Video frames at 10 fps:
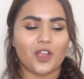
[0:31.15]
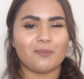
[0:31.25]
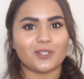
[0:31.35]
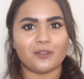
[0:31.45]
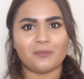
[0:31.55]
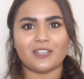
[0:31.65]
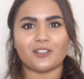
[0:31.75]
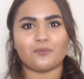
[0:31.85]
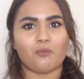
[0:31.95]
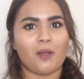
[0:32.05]
Hope it's going to be a
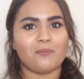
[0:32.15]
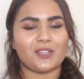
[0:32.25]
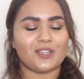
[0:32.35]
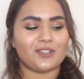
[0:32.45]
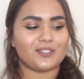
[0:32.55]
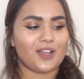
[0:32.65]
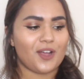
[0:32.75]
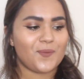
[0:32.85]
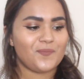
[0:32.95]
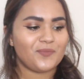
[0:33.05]
good one because
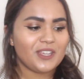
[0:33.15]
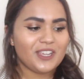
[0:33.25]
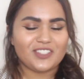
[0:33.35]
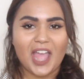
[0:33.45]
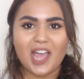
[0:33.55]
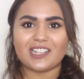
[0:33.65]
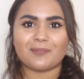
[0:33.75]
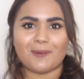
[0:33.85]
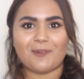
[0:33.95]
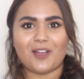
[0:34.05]
yeah,
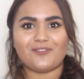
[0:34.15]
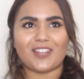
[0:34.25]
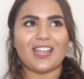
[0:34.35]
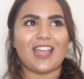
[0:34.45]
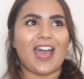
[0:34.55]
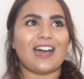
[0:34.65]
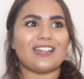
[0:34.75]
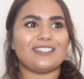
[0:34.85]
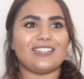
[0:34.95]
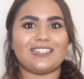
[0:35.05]
it's my birthday
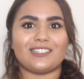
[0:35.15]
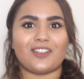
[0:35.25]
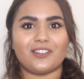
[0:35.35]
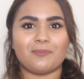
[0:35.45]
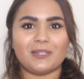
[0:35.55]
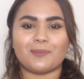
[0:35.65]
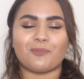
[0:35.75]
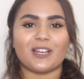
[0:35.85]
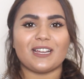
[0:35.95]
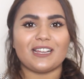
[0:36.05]
and it's going to be
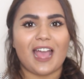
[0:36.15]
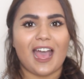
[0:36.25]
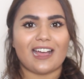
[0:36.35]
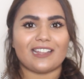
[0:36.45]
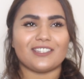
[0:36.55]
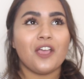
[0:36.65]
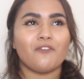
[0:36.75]
spring and